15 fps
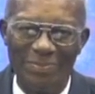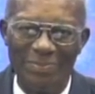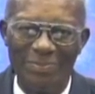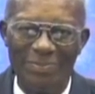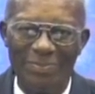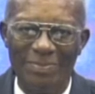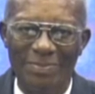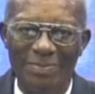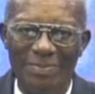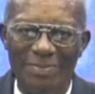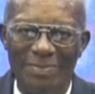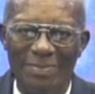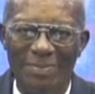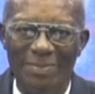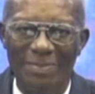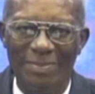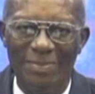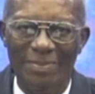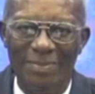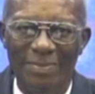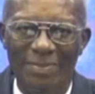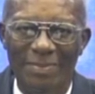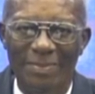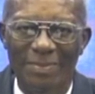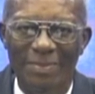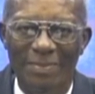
Nothing is said.